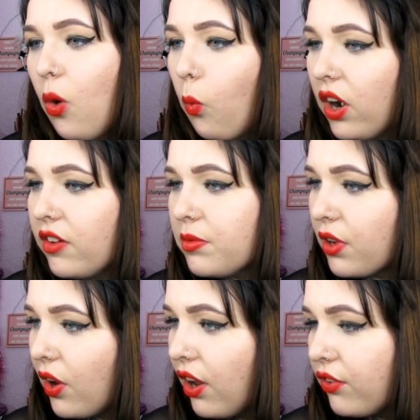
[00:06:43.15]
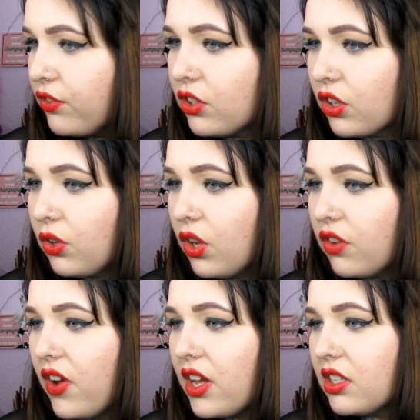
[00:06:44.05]
One of them's going off to
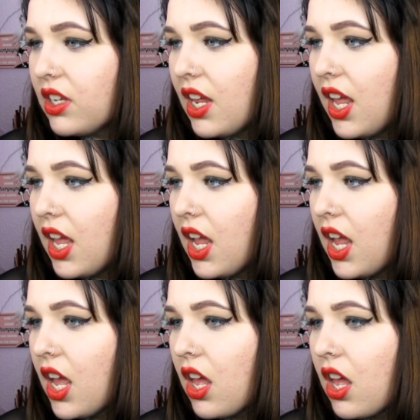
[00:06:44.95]
university.